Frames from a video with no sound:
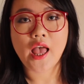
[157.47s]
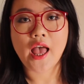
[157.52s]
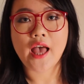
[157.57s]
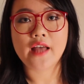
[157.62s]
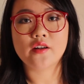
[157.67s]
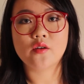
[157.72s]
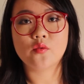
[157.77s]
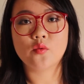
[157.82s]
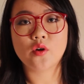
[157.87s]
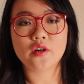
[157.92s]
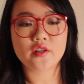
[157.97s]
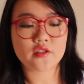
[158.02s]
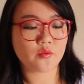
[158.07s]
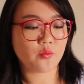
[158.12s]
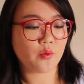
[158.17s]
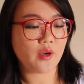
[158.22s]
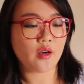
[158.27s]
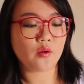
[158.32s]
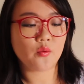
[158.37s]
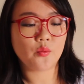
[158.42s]
and it works
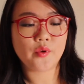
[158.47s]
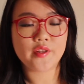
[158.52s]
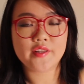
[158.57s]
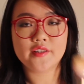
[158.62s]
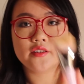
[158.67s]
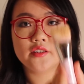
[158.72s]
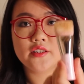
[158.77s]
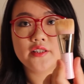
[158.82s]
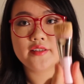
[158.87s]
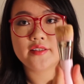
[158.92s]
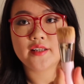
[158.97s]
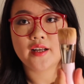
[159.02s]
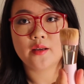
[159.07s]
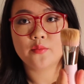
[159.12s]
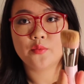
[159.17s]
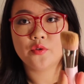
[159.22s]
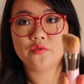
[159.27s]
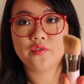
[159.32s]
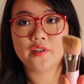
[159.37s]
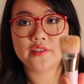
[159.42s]
well with these
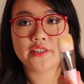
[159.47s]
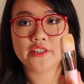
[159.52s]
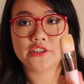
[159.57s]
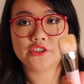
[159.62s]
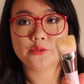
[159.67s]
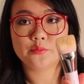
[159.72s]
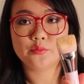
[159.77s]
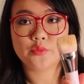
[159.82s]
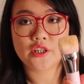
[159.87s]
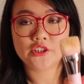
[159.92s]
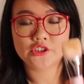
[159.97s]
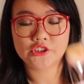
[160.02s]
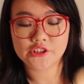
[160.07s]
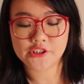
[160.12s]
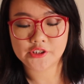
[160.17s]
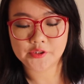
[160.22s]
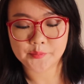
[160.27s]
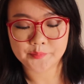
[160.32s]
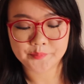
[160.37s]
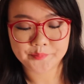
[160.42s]
type of foundation
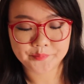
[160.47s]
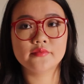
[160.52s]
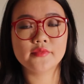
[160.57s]
brushes.